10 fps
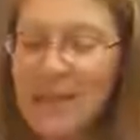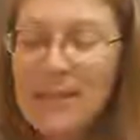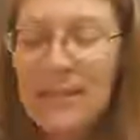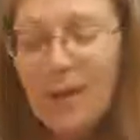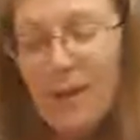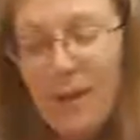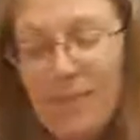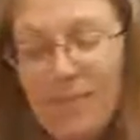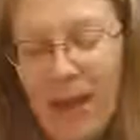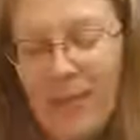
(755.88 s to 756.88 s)
saying,
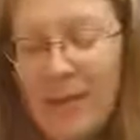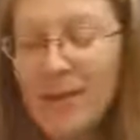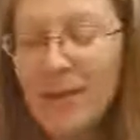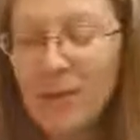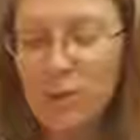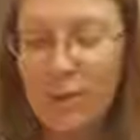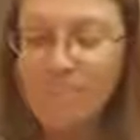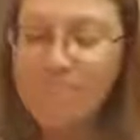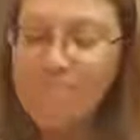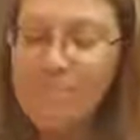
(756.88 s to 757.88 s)
"Look, I've had another
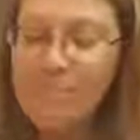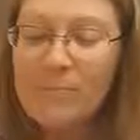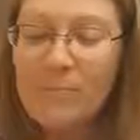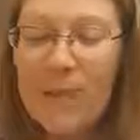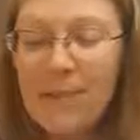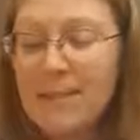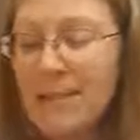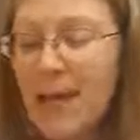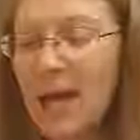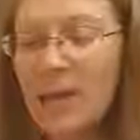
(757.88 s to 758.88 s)
dream. The
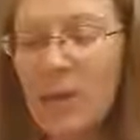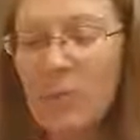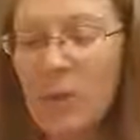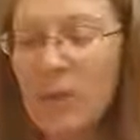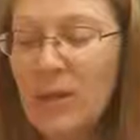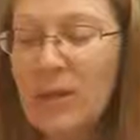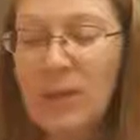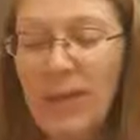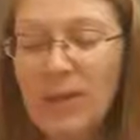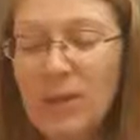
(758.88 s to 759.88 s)
sun, the moon, and
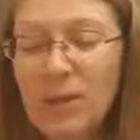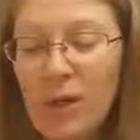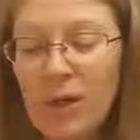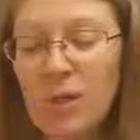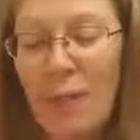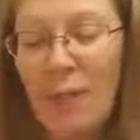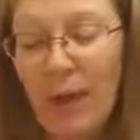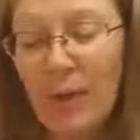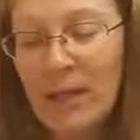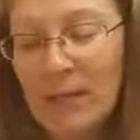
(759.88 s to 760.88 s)
11 stars were
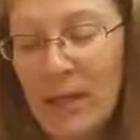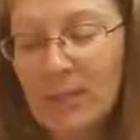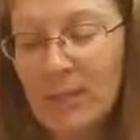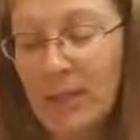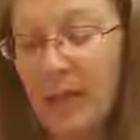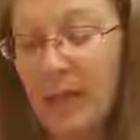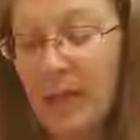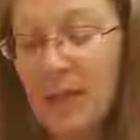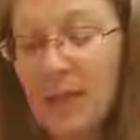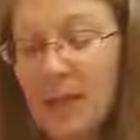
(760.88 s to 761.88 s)
bowing down to me."
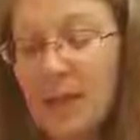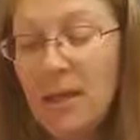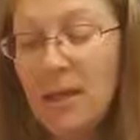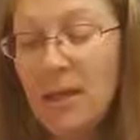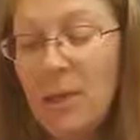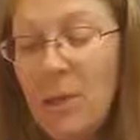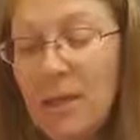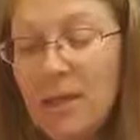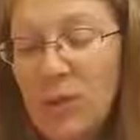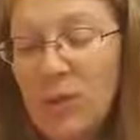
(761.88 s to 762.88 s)
But
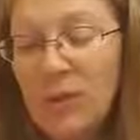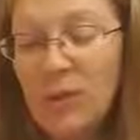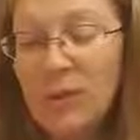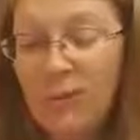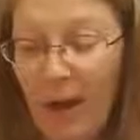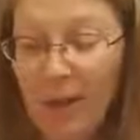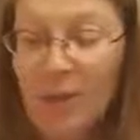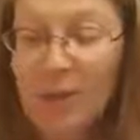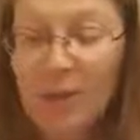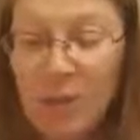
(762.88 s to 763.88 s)
when he told it to his father
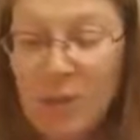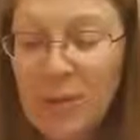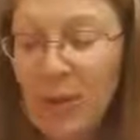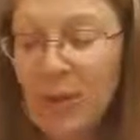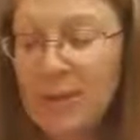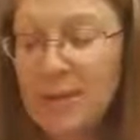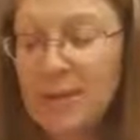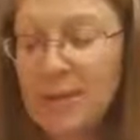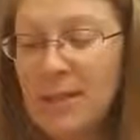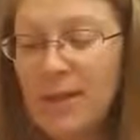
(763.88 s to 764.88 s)
and to his
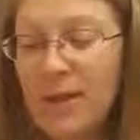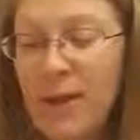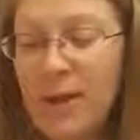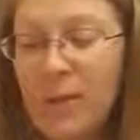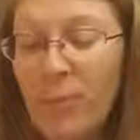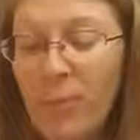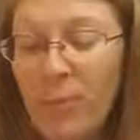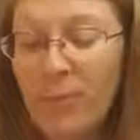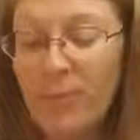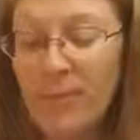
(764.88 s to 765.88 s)
brothers, his father
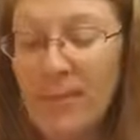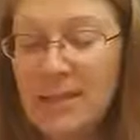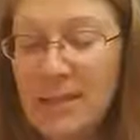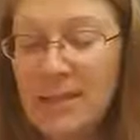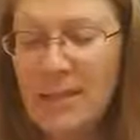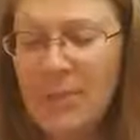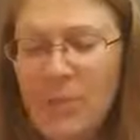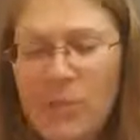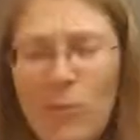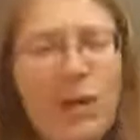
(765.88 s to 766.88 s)
rebuked him and said to
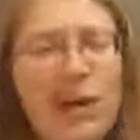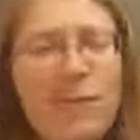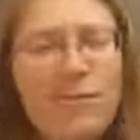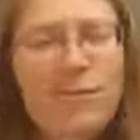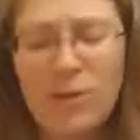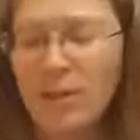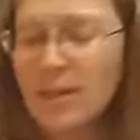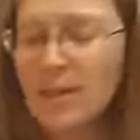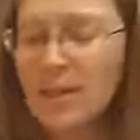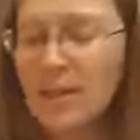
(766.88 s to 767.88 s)
him, "What kind of dream
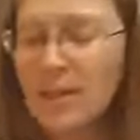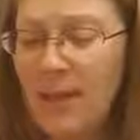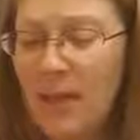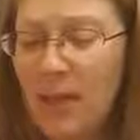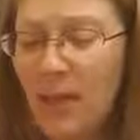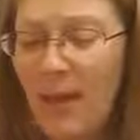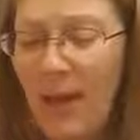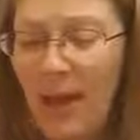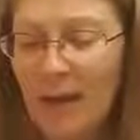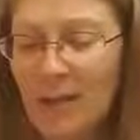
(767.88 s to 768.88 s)
is this that you have
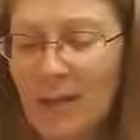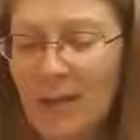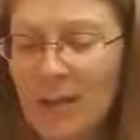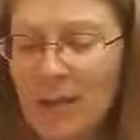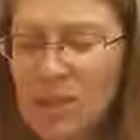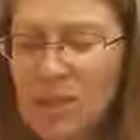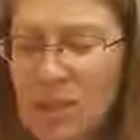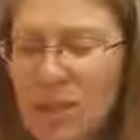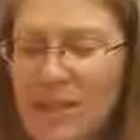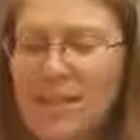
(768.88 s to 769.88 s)
had?
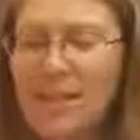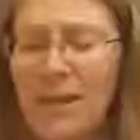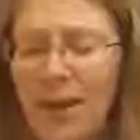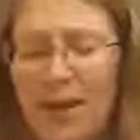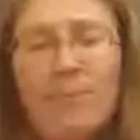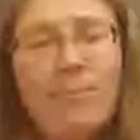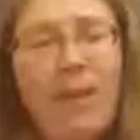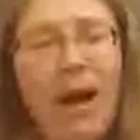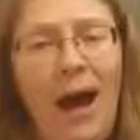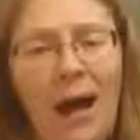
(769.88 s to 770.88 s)
Shall we indeed come,
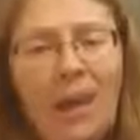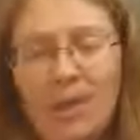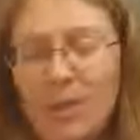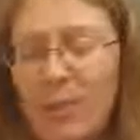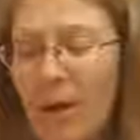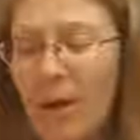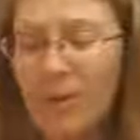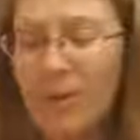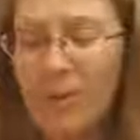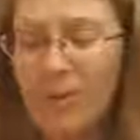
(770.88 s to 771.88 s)
I and your
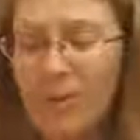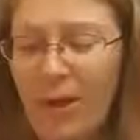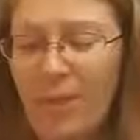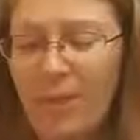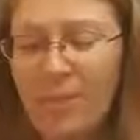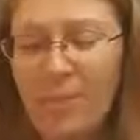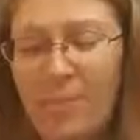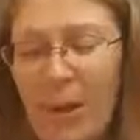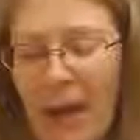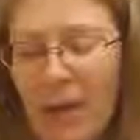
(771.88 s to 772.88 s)
mother and your brothers,
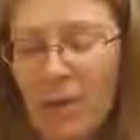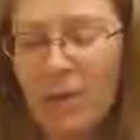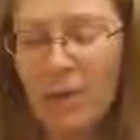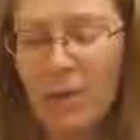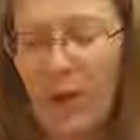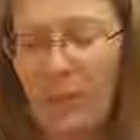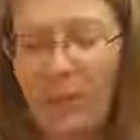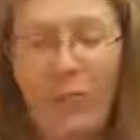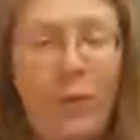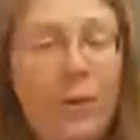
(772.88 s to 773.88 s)
and bow to the ground
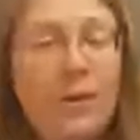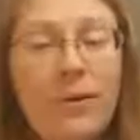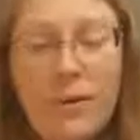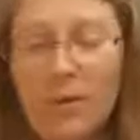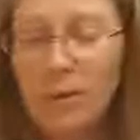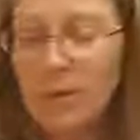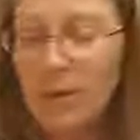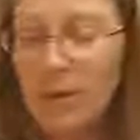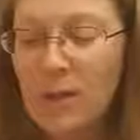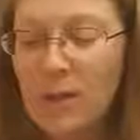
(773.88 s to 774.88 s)
before you?"
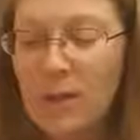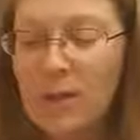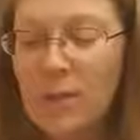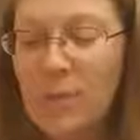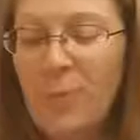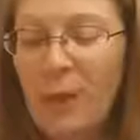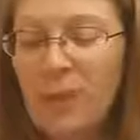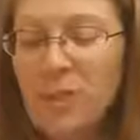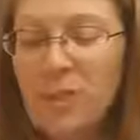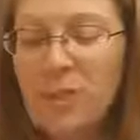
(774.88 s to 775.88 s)
So his
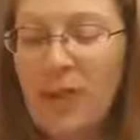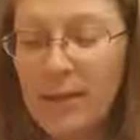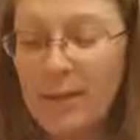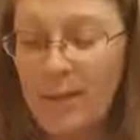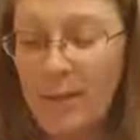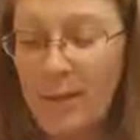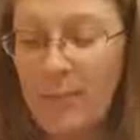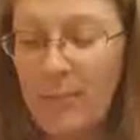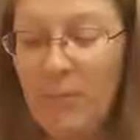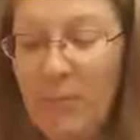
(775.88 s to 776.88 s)
brothers were jealous of
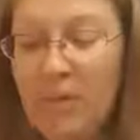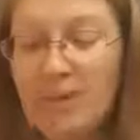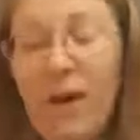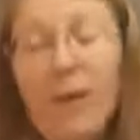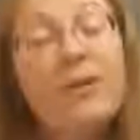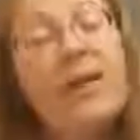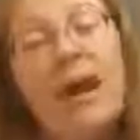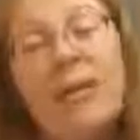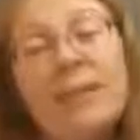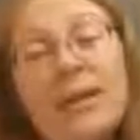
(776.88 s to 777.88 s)
him, but his father
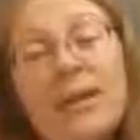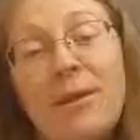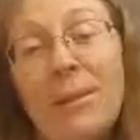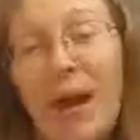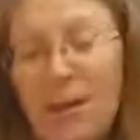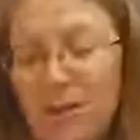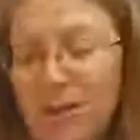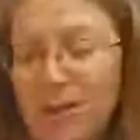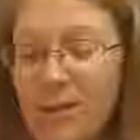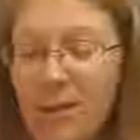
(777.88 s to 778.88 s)
kept the
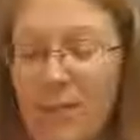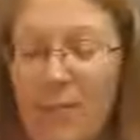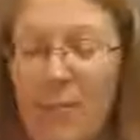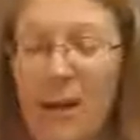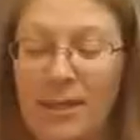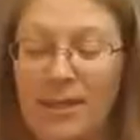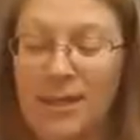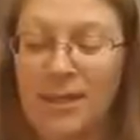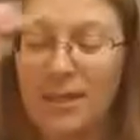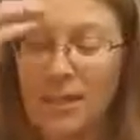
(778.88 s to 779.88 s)
matter in mind.
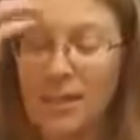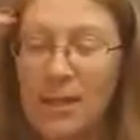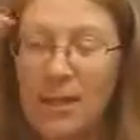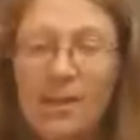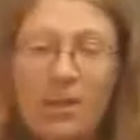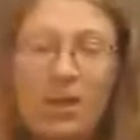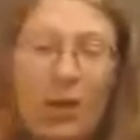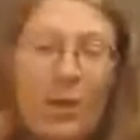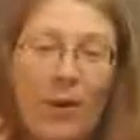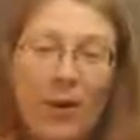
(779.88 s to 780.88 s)
And
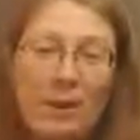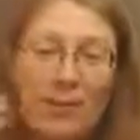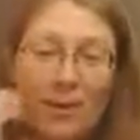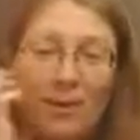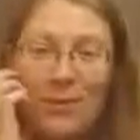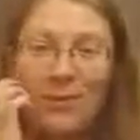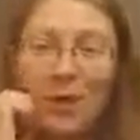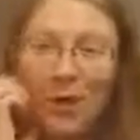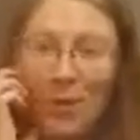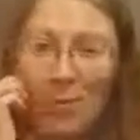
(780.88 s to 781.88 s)
so,
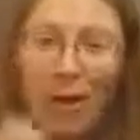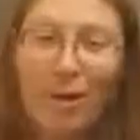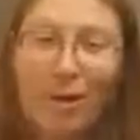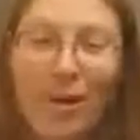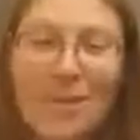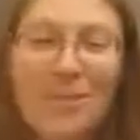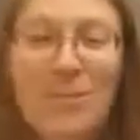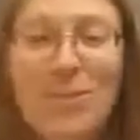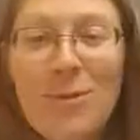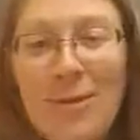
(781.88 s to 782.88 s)
to paraphrase
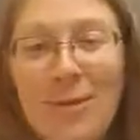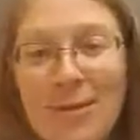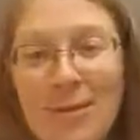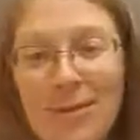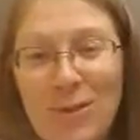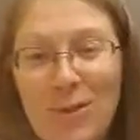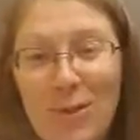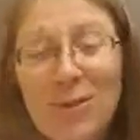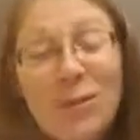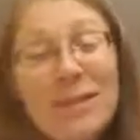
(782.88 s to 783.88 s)
some of the rest of the story, so we